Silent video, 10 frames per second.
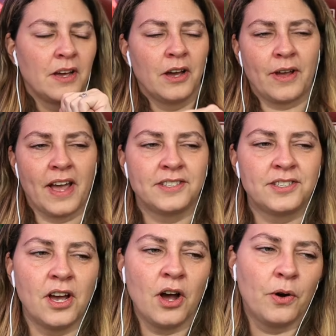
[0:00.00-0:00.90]
Okay,
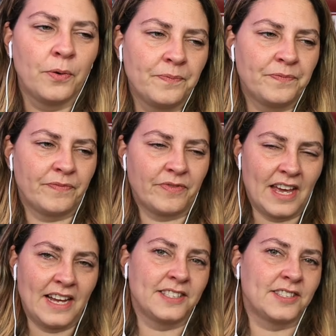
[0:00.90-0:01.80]
so
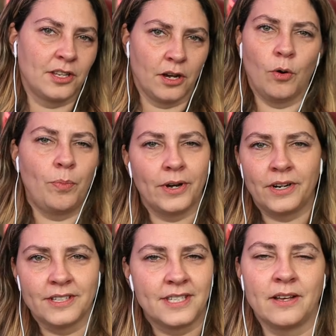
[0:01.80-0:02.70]
that's the whole
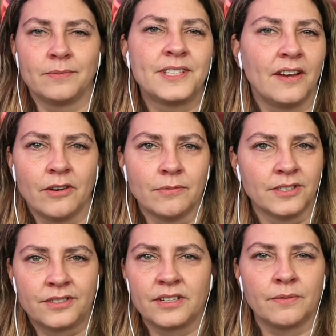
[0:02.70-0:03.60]
point of the Salem 7,
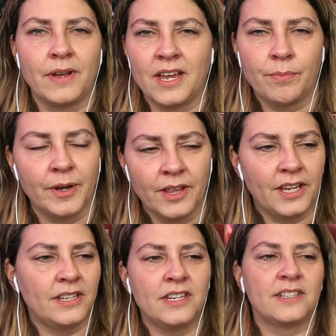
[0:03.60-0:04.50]
was to make
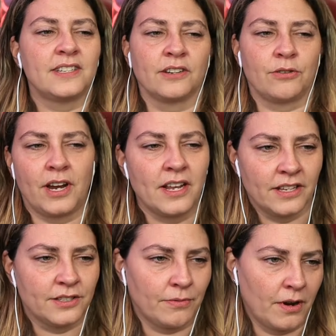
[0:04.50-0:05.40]
Billy need to create
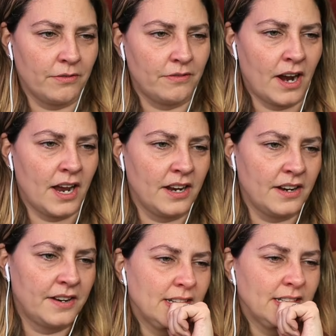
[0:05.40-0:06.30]
this road, right?
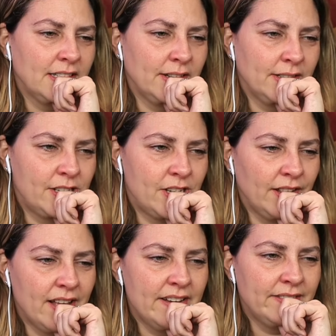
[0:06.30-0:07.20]
So is she
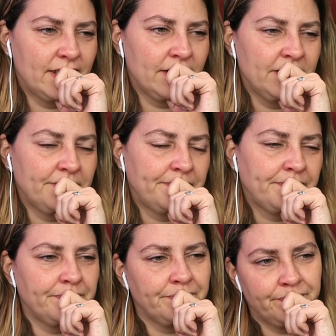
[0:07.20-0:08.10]
alive still?
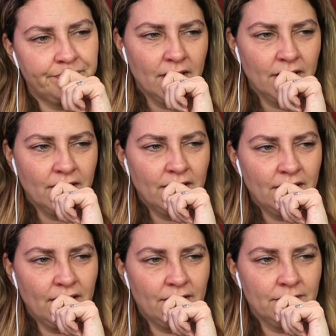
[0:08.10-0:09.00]

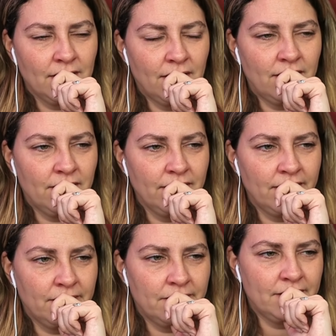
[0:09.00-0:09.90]
Yeah, it was all
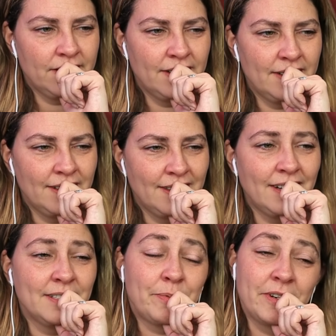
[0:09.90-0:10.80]
you.
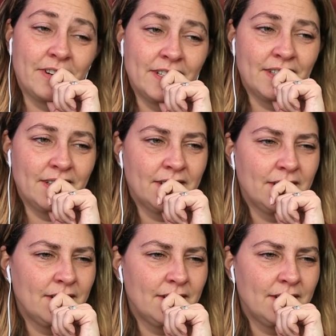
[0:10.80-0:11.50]
That is pretty crazy.